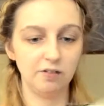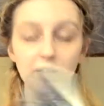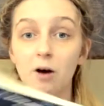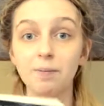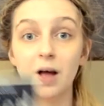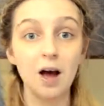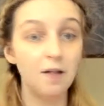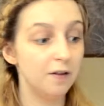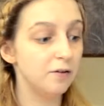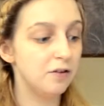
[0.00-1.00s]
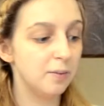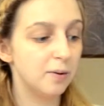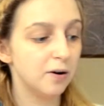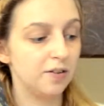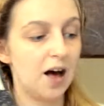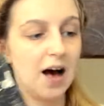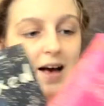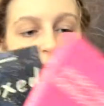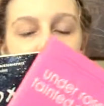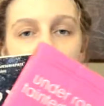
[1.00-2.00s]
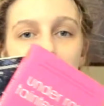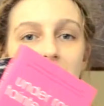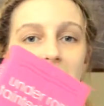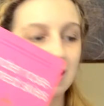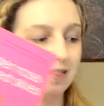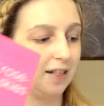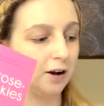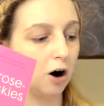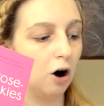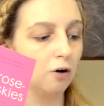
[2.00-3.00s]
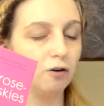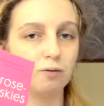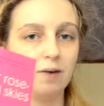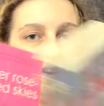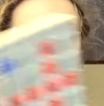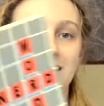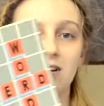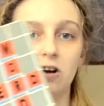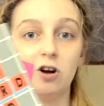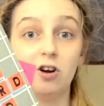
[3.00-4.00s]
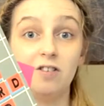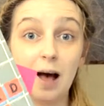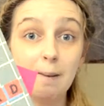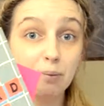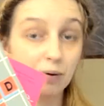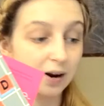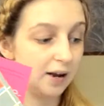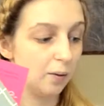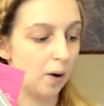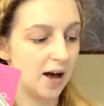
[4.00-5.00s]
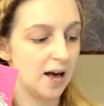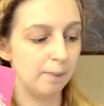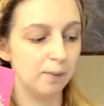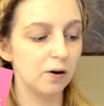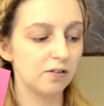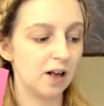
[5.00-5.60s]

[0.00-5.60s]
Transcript: So those are the books that I recommend think are underrated contemporary YA books.